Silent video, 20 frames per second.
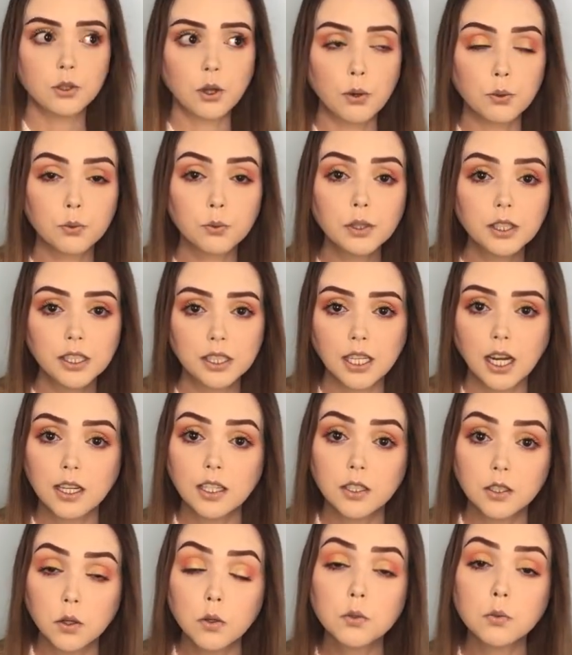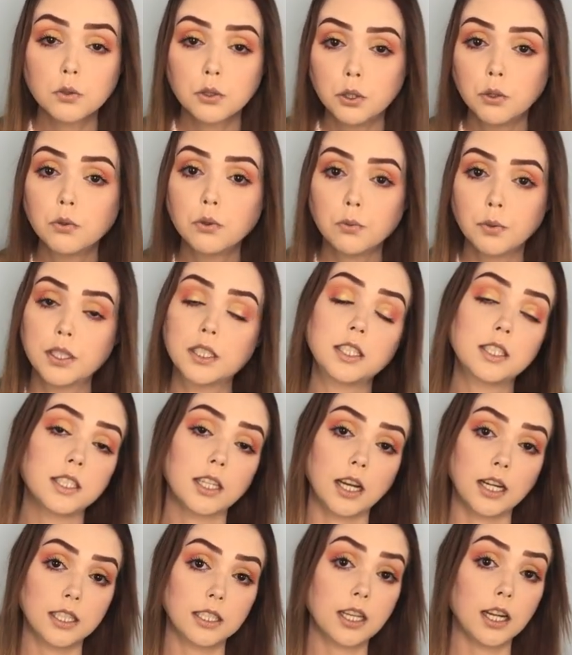So I was really sad because those were two of the reasons
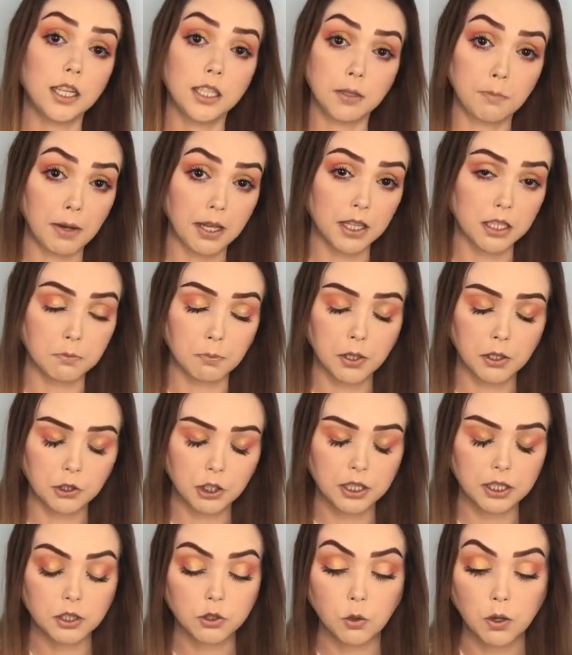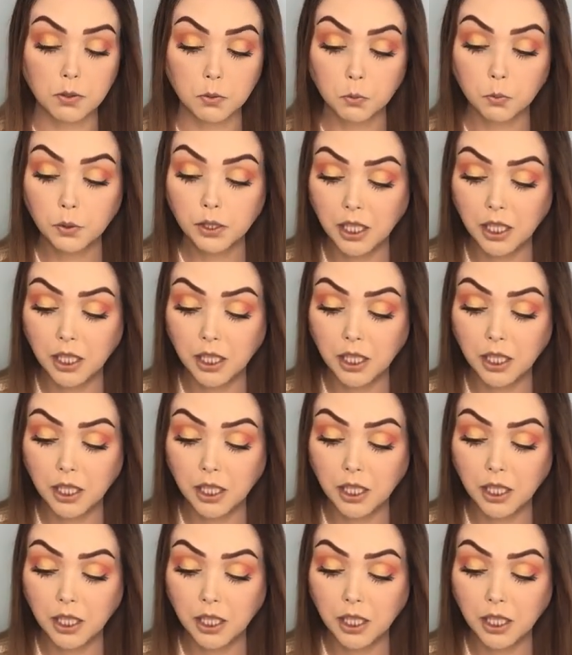that I decided to make this purchase. So I was